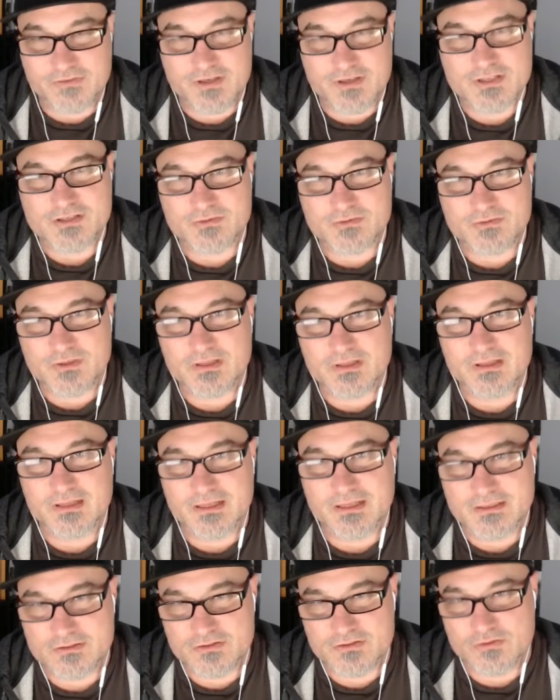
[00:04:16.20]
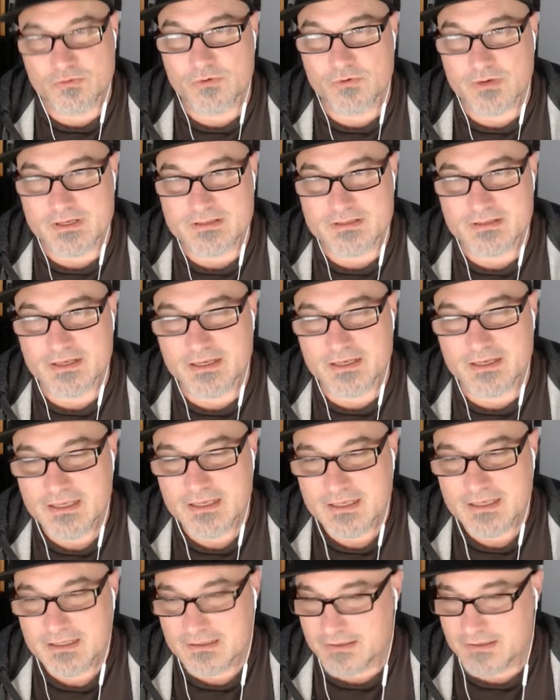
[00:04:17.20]
fiction, really, like stories, like
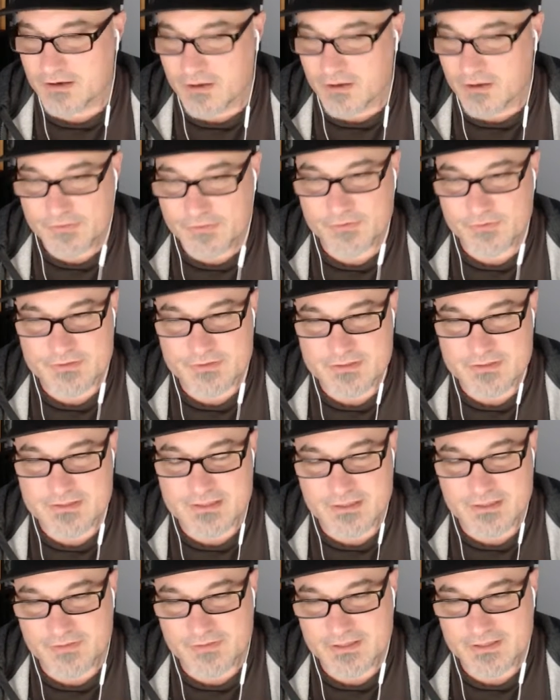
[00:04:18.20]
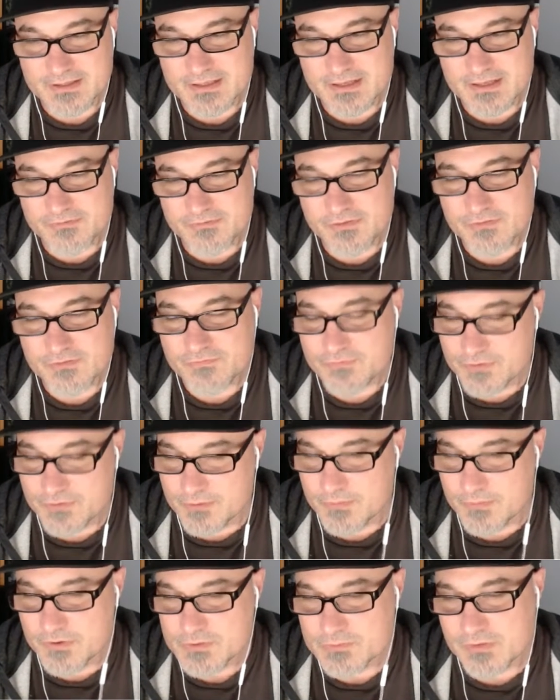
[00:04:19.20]
authors and stuff like that for
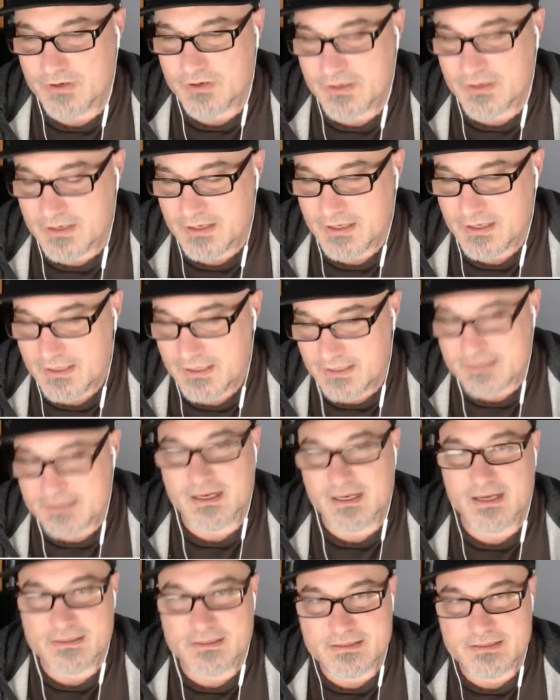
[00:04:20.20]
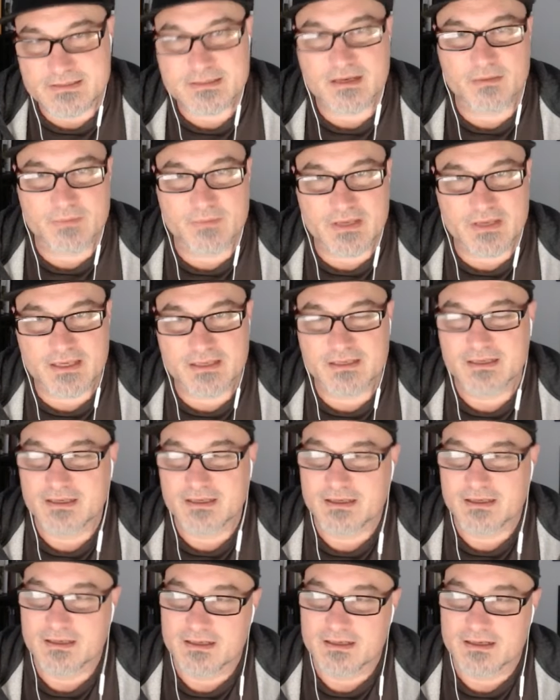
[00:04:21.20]
the most part. And scientists come in.
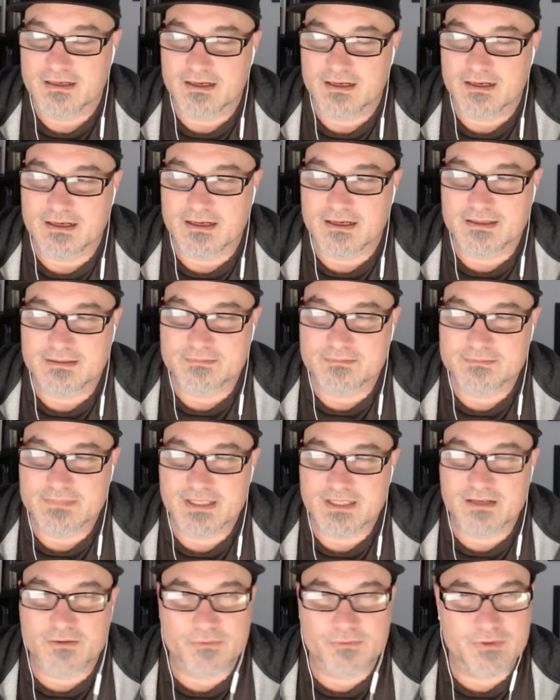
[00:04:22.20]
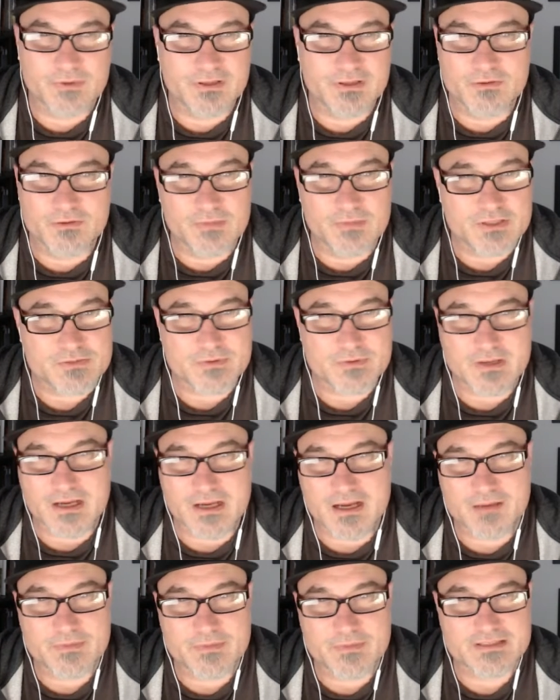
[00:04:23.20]
They don't really do much with
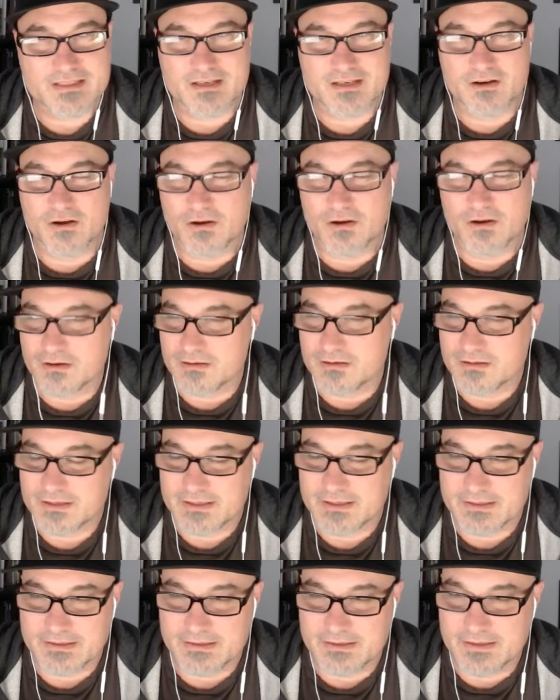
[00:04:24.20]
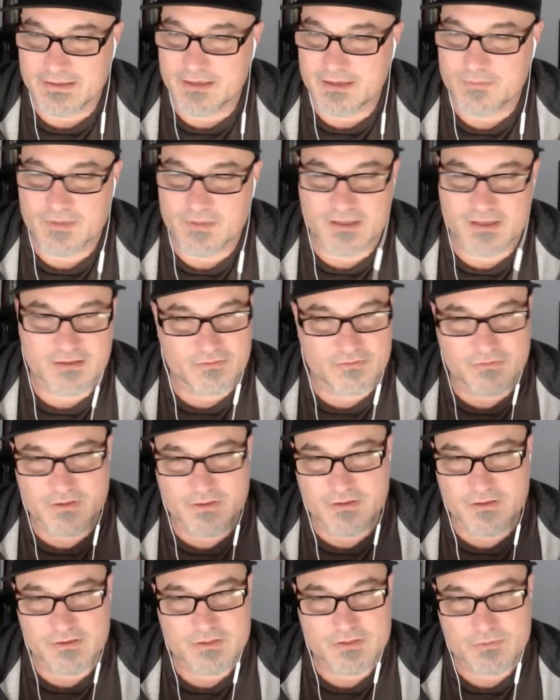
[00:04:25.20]
comics at all, and gaming is a
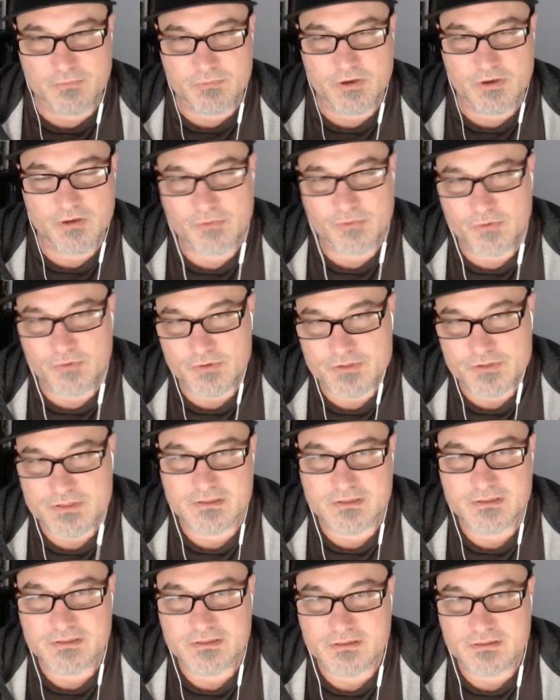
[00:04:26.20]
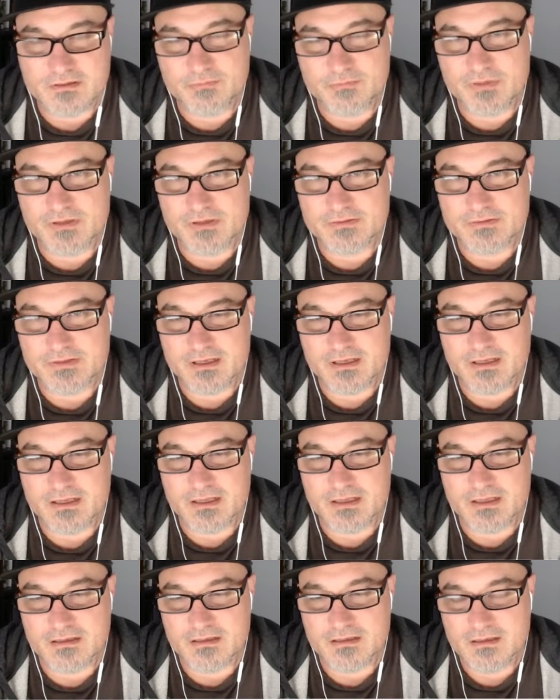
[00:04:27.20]
very small portion of
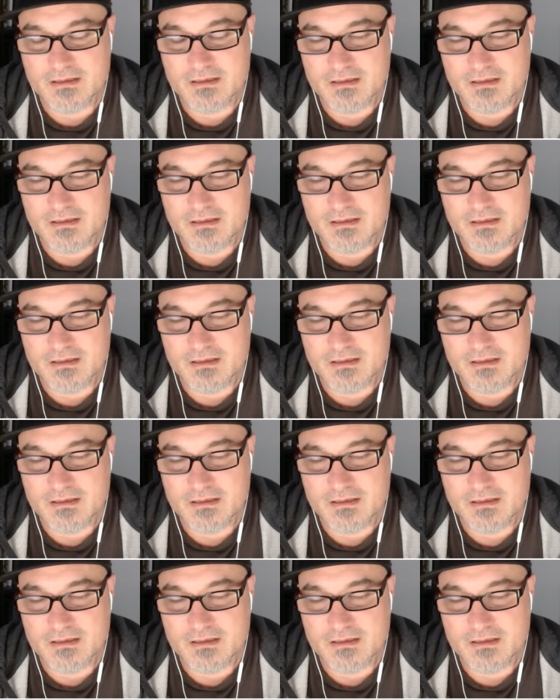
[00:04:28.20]
Balticon,